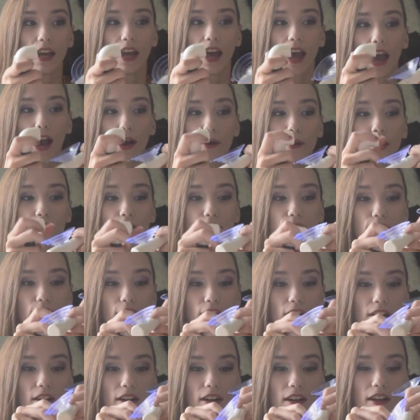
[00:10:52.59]

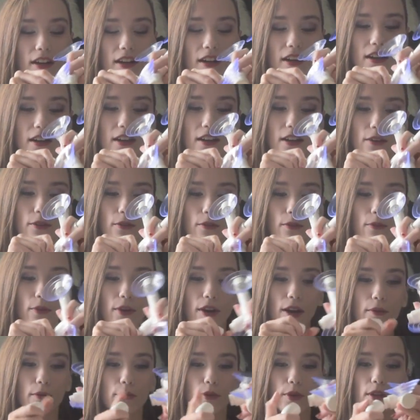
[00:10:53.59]
However,
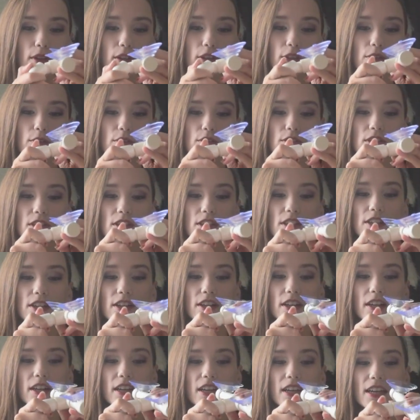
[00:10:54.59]
what I'm quickly noticing
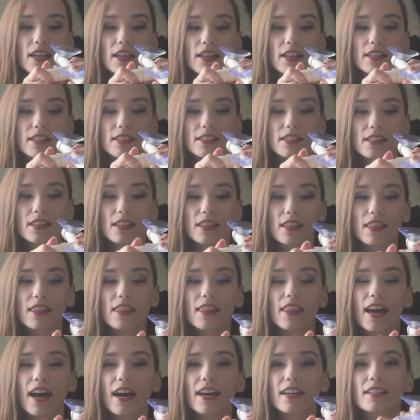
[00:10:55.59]
here is
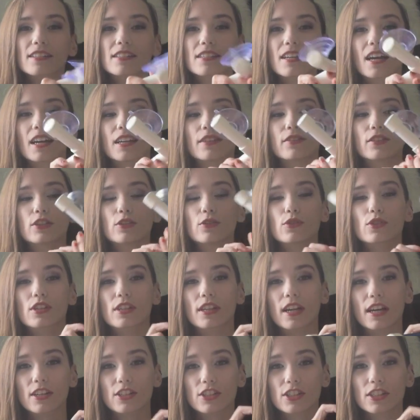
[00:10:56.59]
that is kind of a loose
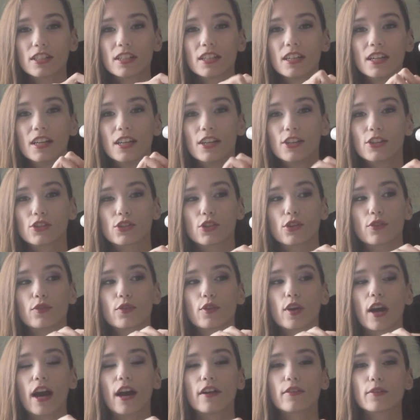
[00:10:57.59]
connection. So if
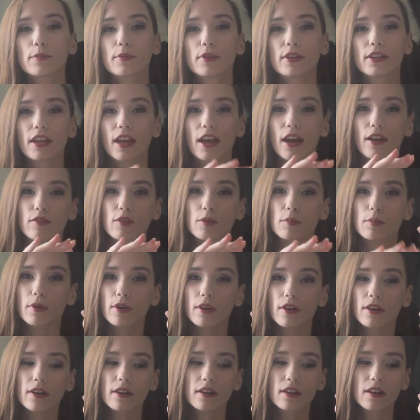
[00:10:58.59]
you have a pretty heavy
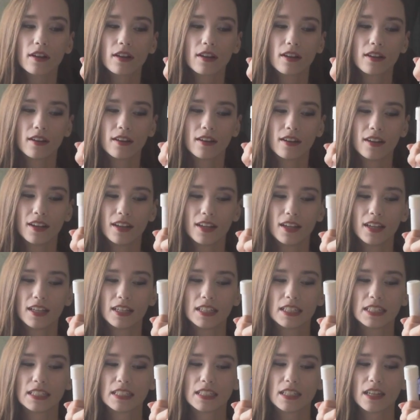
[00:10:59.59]
bird,
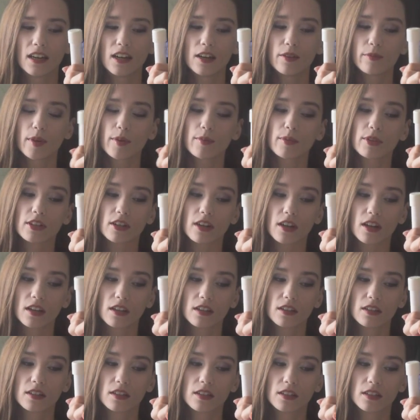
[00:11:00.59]
oh, maybe
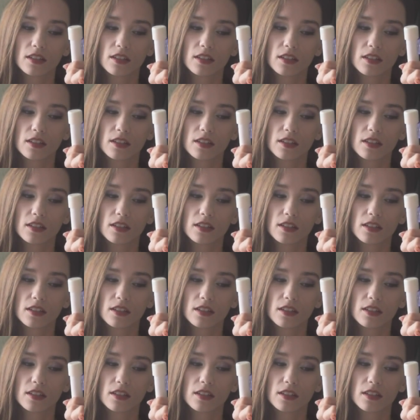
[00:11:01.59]
not.